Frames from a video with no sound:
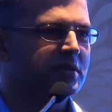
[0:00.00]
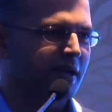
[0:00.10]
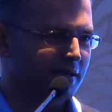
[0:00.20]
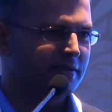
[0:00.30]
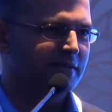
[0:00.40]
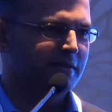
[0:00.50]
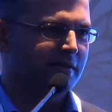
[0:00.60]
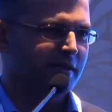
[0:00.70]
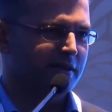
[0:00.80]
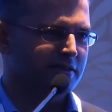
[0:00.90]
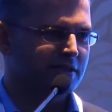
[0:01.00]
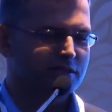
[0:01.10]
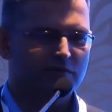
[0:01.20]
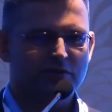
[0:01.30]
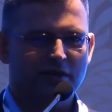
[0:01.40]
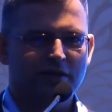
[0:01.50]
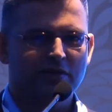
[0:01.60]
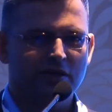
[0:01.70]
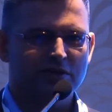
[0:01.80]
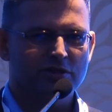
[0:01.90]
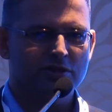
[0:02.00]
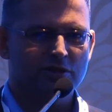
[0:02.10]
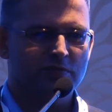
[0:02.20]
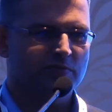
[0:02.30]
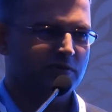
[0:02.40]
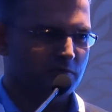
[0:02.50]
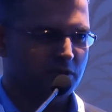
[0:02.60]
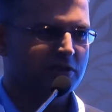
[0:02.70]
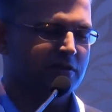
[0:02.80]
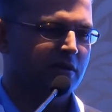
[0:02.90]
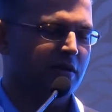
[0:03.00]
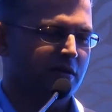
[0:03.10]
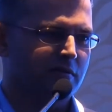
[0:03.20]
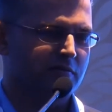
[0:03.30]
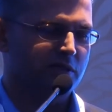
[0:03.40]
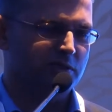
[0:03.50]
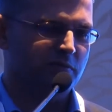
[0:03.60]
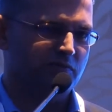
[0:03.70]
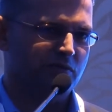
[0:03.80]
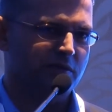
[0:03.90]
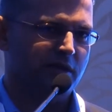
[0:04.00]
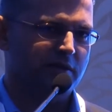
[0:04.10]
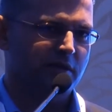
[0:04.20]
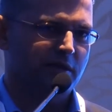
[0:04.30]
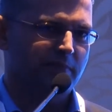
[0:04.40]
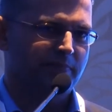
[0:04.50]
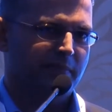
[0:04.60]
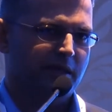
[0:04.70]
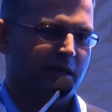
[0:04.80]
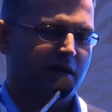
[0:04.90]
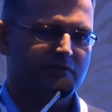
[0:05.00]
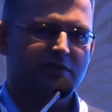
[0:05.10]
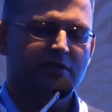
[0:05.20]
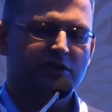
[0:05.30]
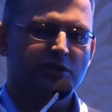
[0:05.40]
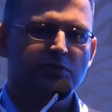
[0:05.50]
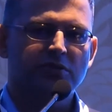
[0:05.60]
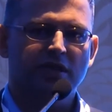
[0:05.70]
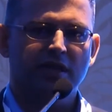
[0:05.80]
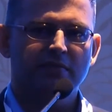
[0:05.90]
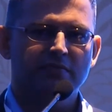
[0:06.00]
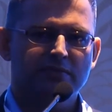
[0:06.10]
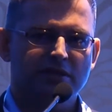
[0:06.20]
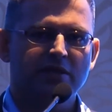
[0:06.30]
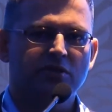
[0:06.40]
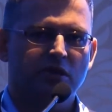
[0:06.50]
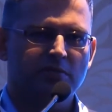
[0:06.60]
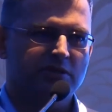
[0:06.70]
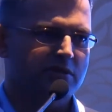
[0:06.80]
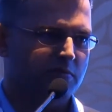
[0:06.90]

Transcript: had extensive trade relationships much before that. After the Jews came, St. Thomas the